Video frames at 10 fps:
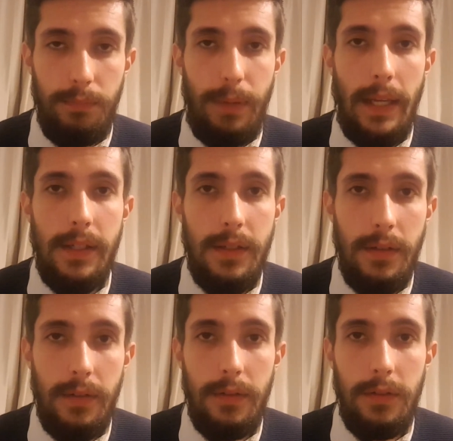based
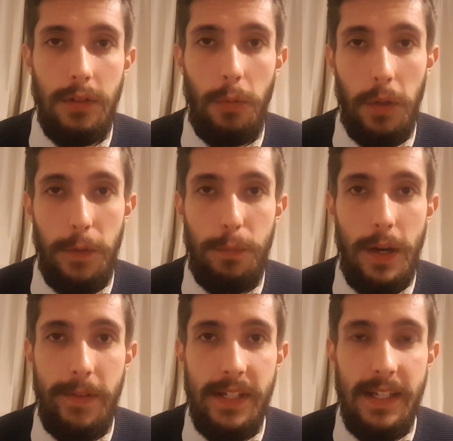on what you've
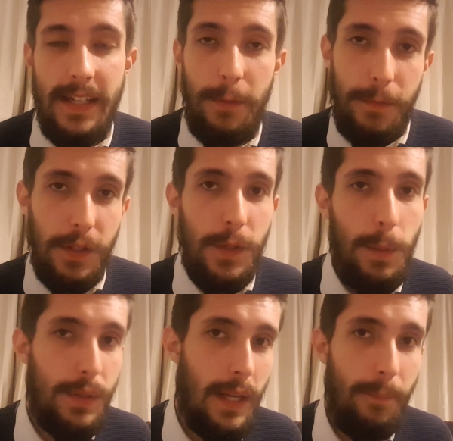previously said for the two
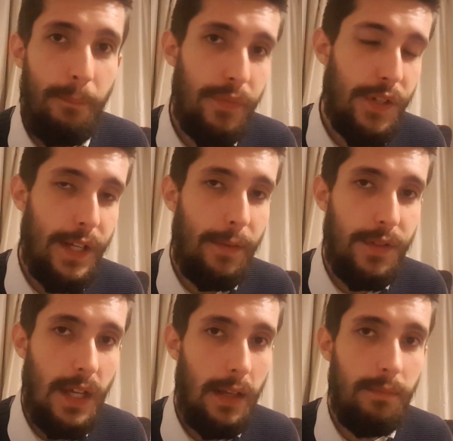percent. So you'd have to
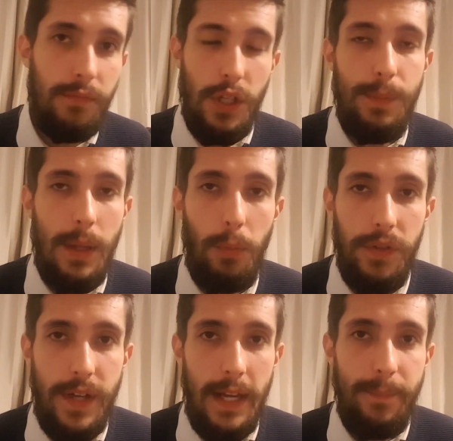say two percent
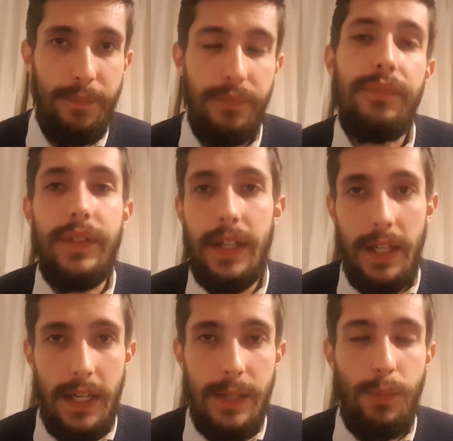once a day
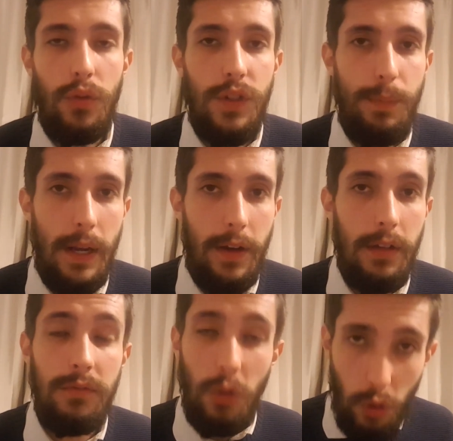is more
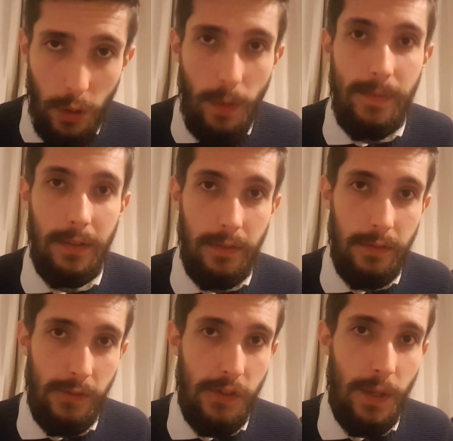superior or equivalent
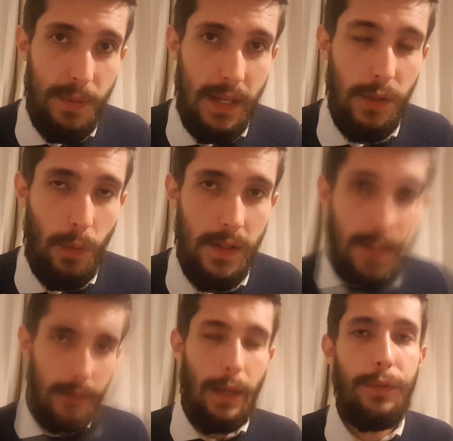to two percent twice a
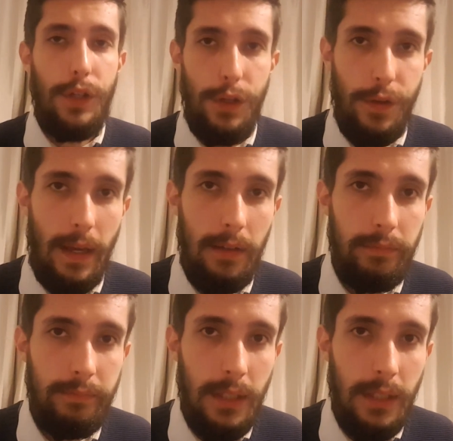day. Now if you do do that,